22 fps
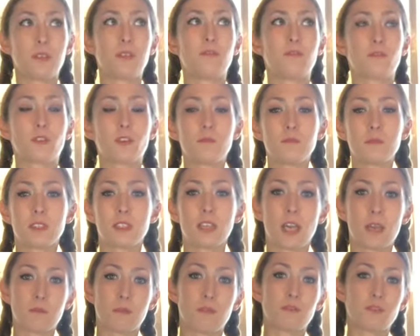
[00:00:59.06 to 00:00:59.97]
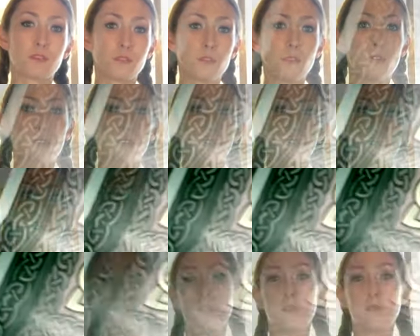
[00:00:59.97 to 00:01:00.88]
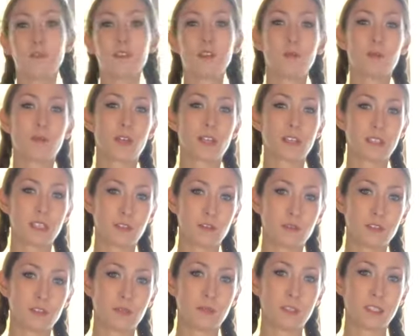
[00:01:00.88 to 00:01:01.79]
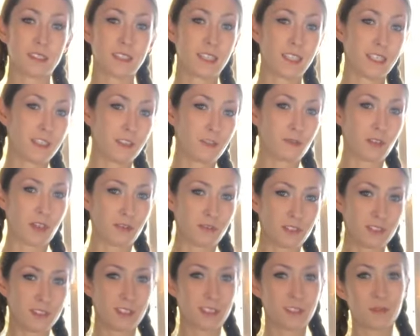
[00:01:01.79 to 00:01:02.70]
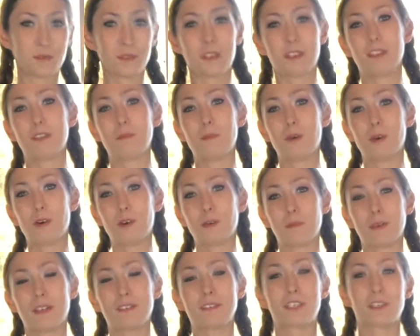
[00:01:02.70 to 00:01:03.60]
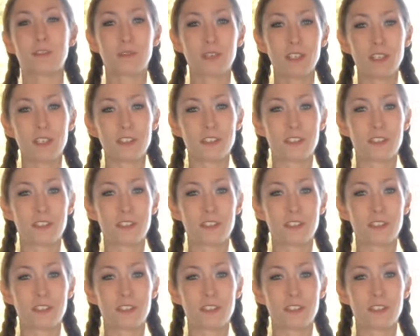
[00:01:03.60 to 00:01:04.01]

be from the time of Snorri. And I'm going to break down some of these heathen references within the poem as I read